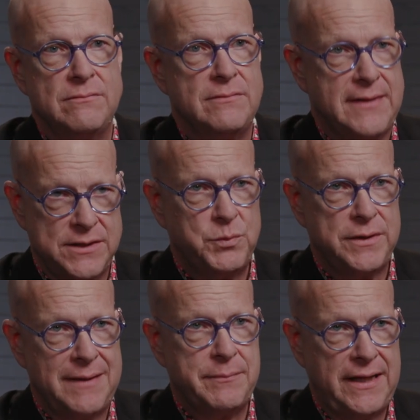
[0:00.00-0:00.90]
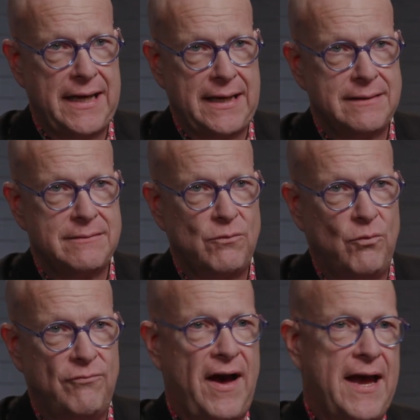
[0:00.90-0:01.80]
that's what they play,
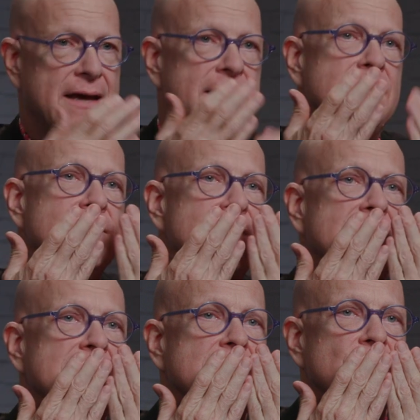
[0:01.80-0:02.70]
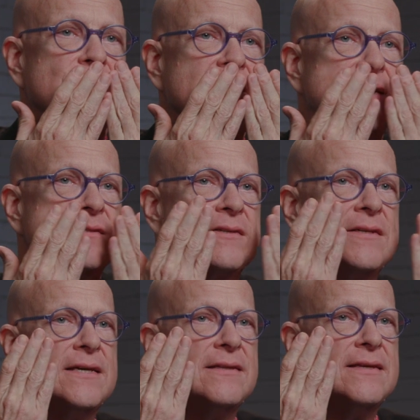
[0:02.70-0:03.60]
via that their face
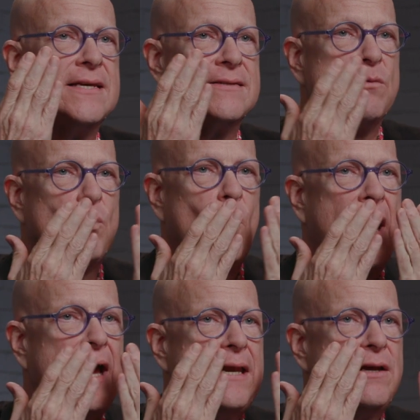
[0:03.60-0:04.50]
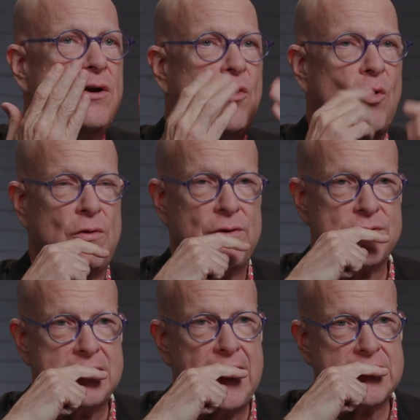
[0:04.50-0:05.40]
isn't wide or
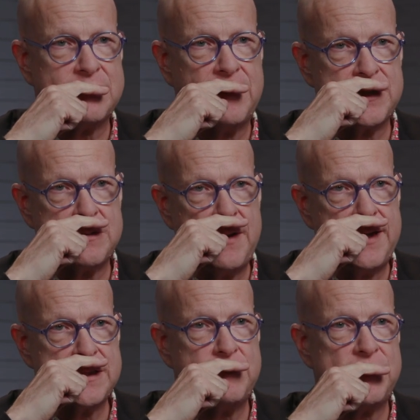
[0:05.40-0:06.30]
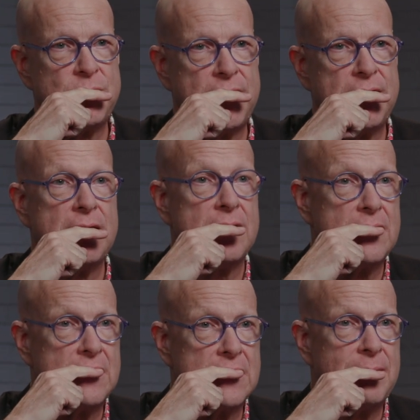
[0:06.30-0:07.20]
there's not as much space between
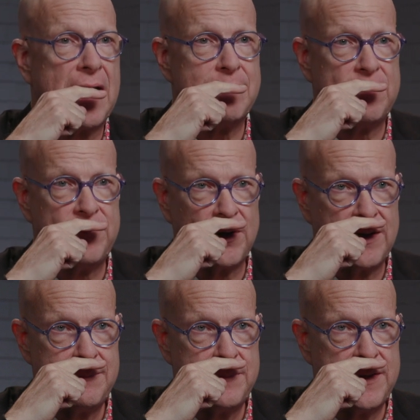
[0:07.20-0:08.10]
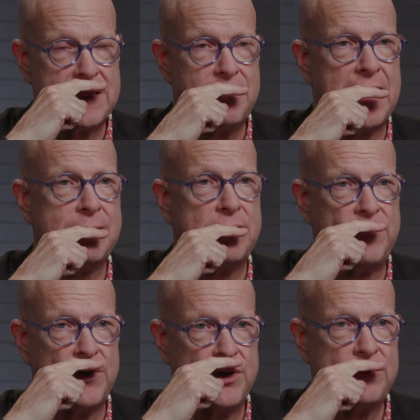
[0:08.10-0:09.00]
the bottom of their lip and the bottom of
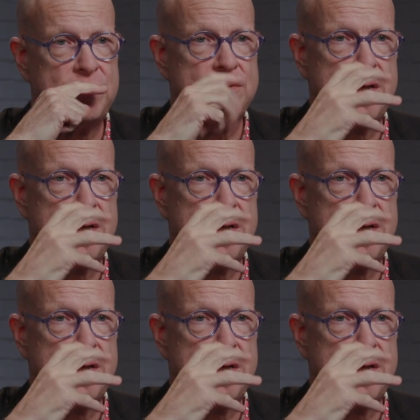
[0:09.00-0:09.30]
their nose.